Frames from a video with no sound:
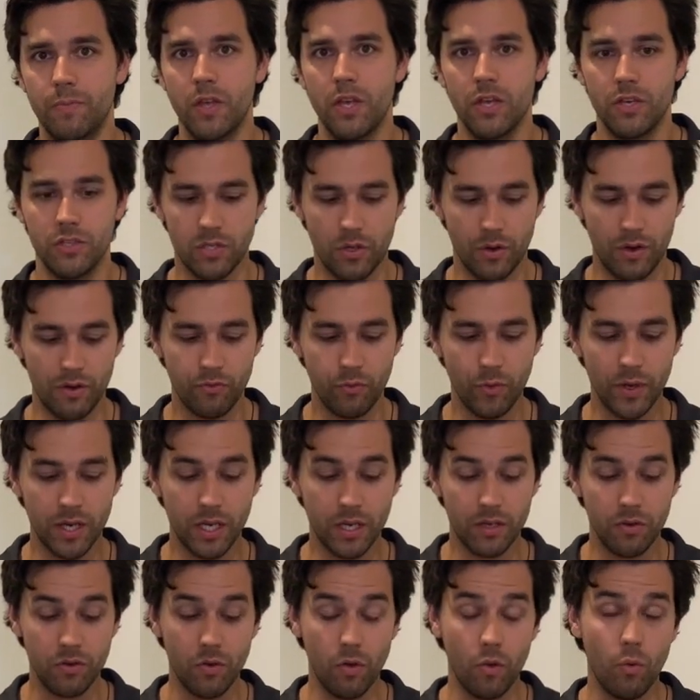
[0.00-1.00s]
So if we
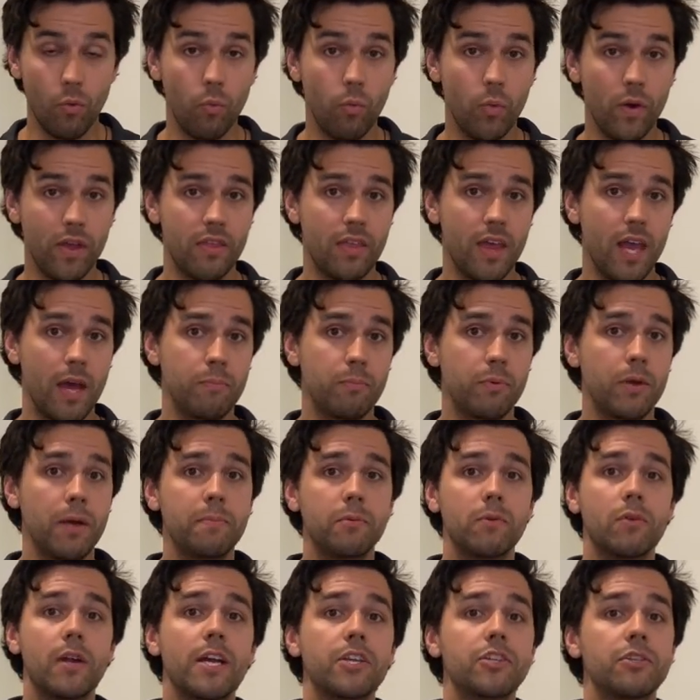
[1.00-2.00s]
can, with our
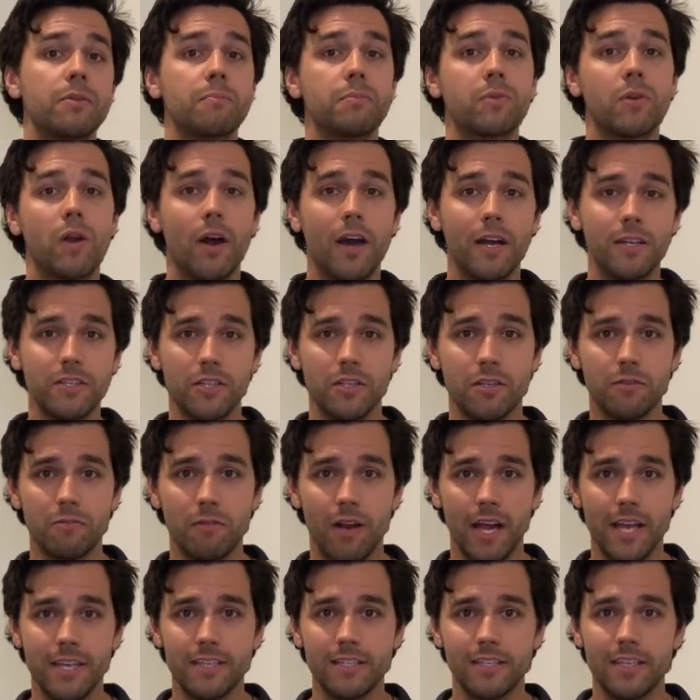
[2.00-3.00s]
preparation prior to the
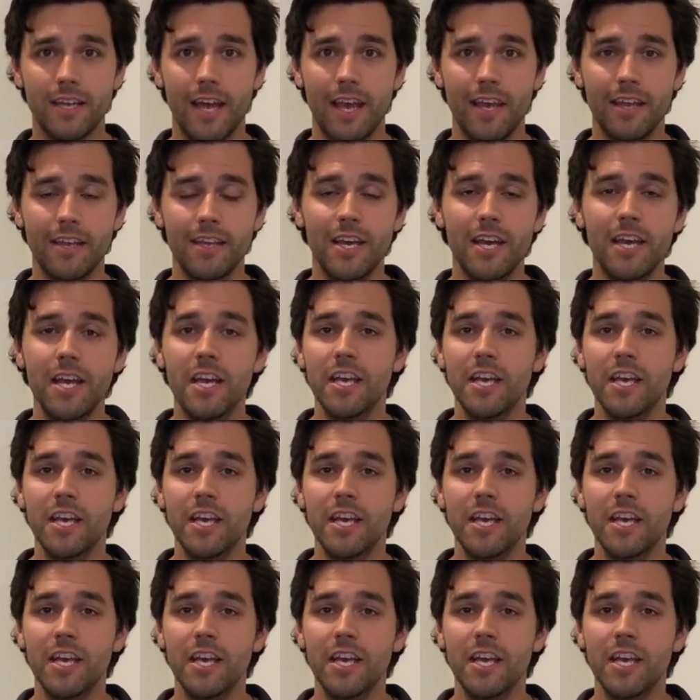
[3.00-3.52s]
race day,